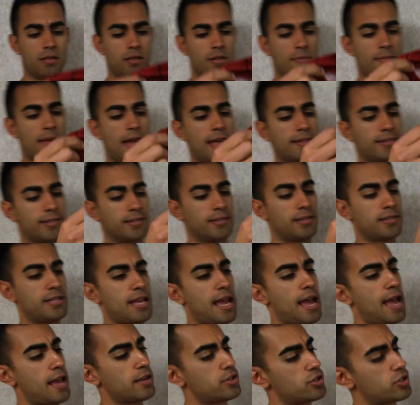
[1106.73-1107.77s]
The mask is
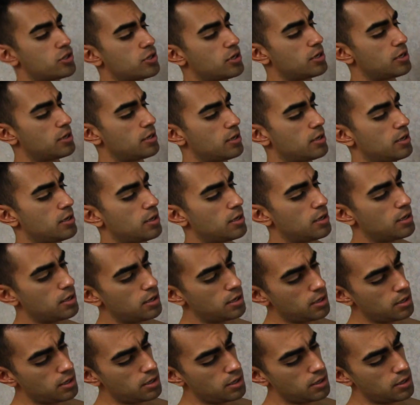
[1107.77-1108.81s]
attached.
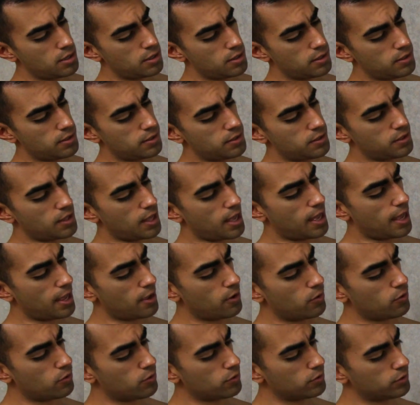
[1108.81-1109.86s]
The eye
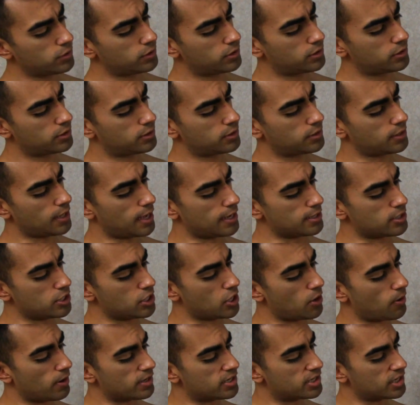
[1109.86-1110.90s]
holes. I
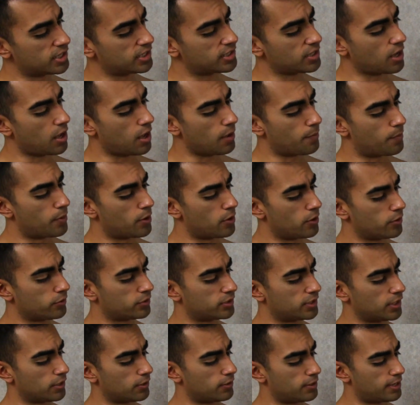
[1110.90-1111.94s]
just saw a
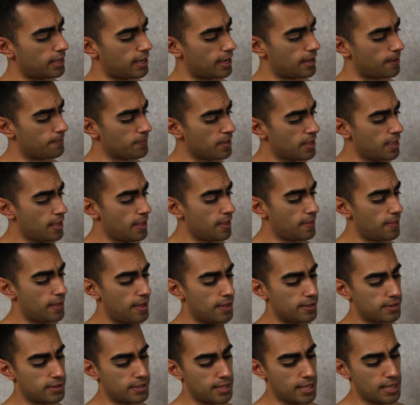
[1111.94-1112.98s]
post the other day
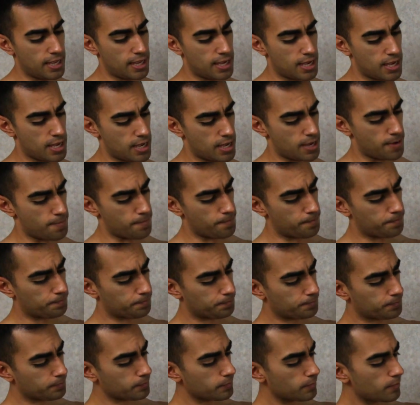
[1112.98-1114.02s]
that they
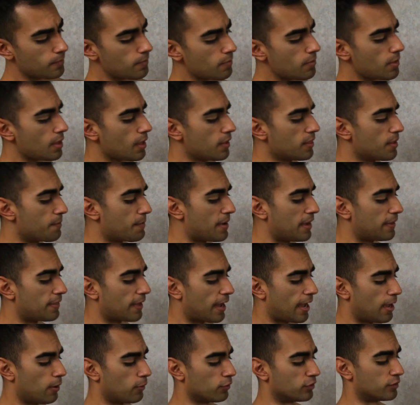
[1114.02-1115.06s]
made the
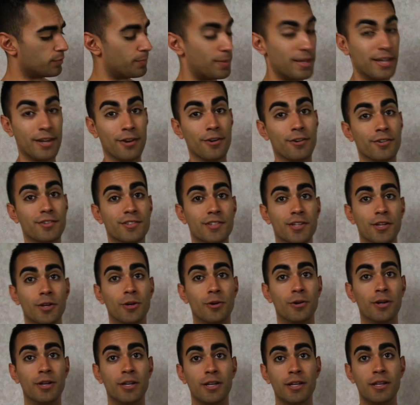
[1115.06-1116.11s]
eye holes bigger.
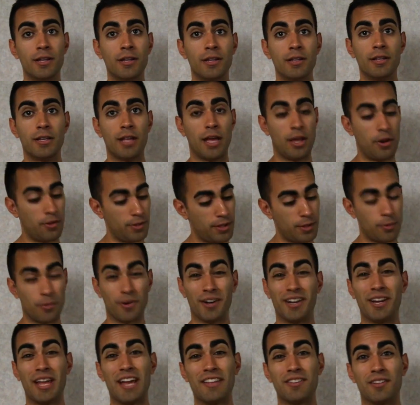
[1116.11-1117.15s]
So I don't think we're
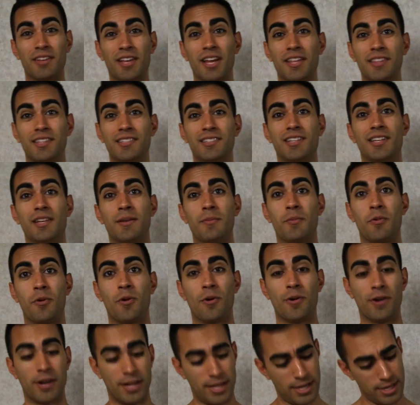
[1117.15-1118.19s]
gonna have to cut these
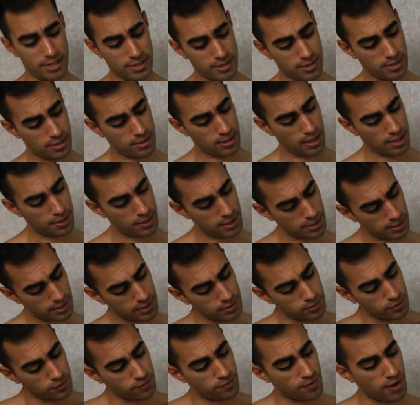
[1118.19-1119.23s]
anymore. And I think
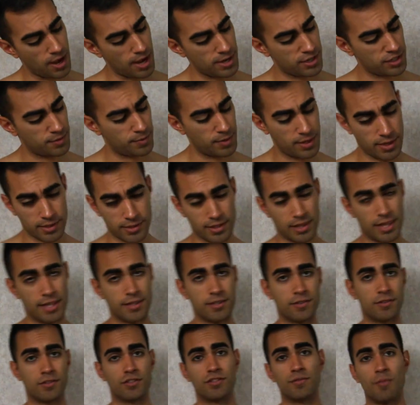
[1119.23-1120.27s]
these are fine just because the
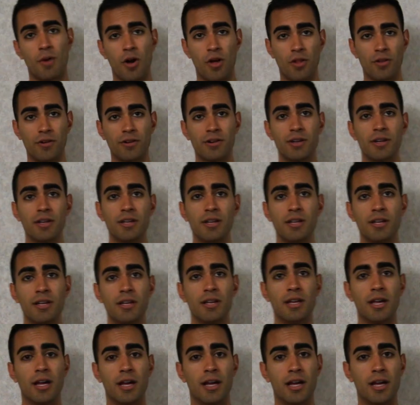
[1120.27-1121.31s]
lenses are smaller.
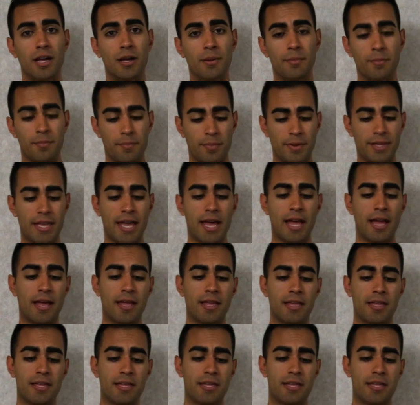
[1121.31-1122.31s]
But yeah,